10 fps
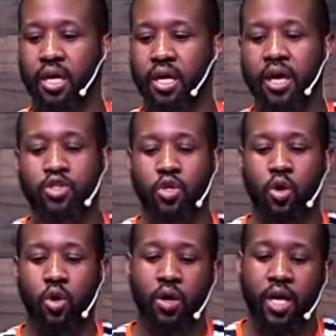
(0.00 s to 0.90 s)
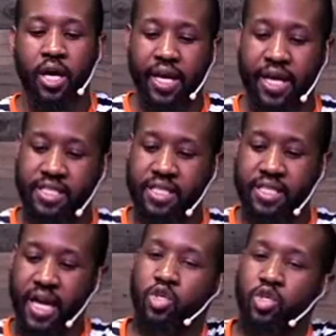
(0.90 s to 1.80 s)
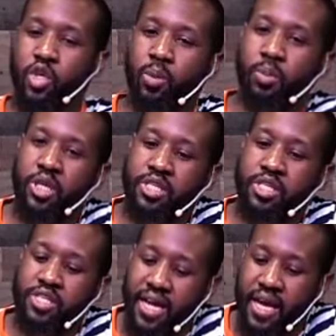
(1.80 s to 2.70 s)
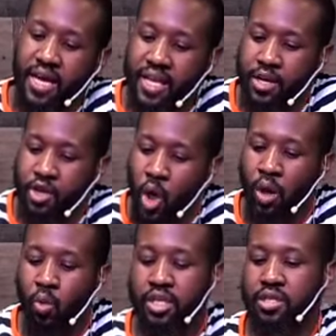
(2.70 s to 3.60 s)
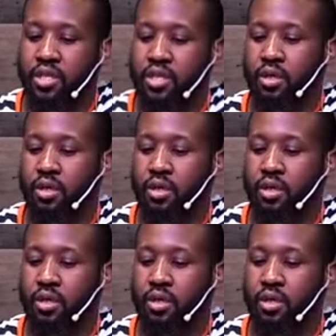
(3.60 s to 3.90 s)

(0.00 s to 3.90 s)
So it's not so much that Noah